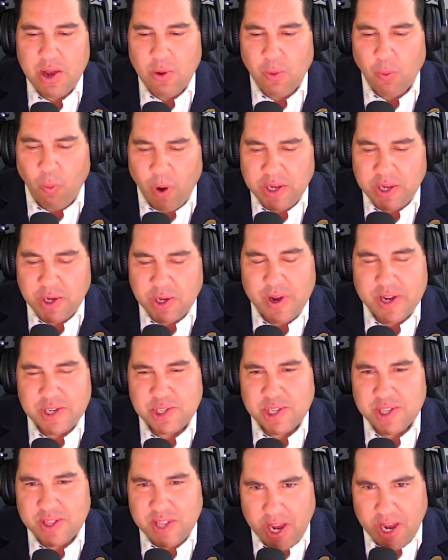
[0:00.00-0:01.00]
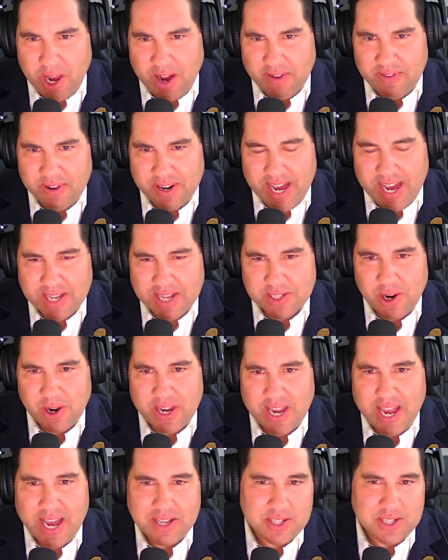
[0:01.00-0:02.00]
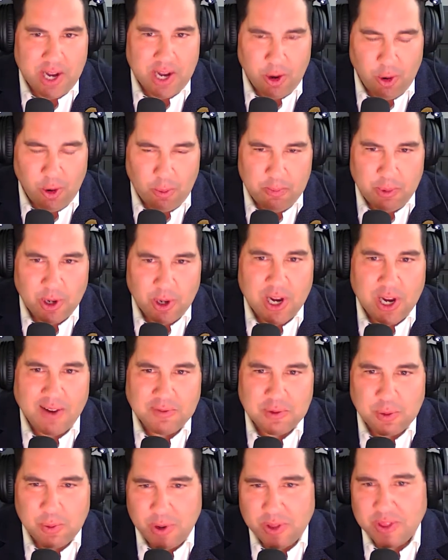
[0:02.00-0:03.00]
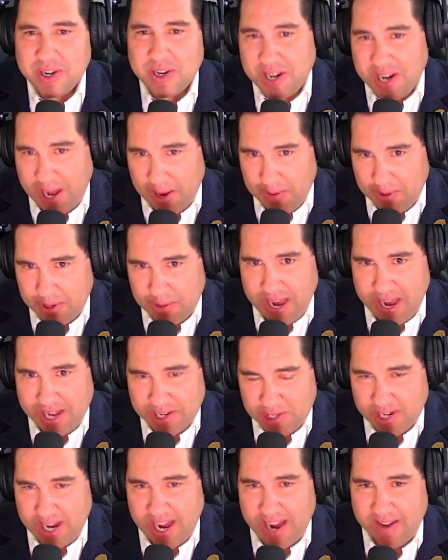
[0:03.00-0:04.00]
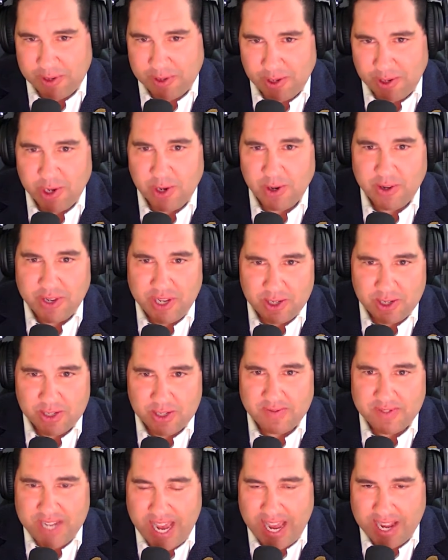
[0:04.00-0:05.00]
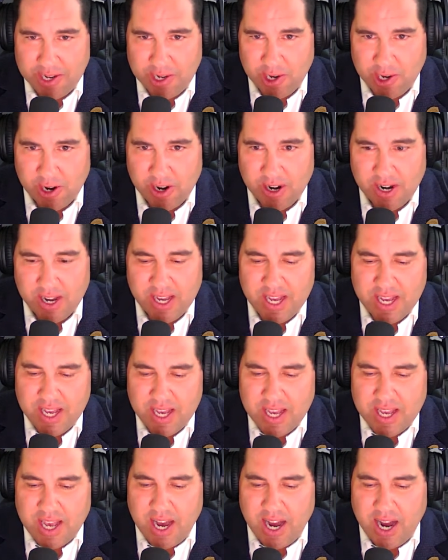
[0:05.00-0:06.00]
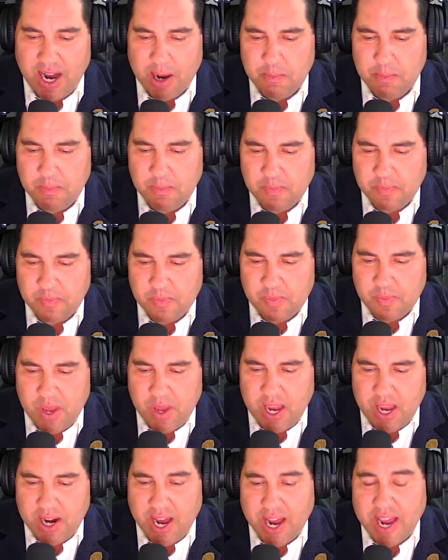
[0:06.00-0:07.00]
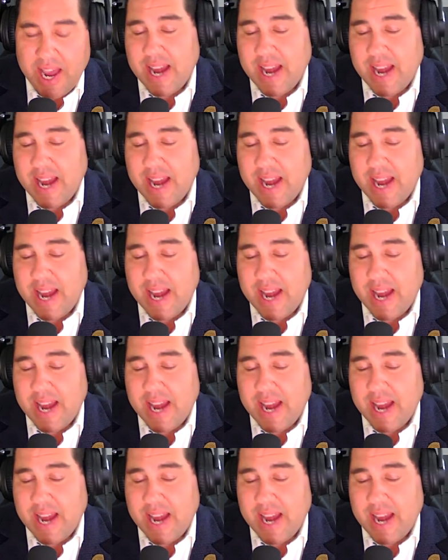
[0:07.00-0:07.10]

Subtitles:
One question that I often ask our guests, and I hope you're comfortable with it, and I would imagine after your years of tenure, and I had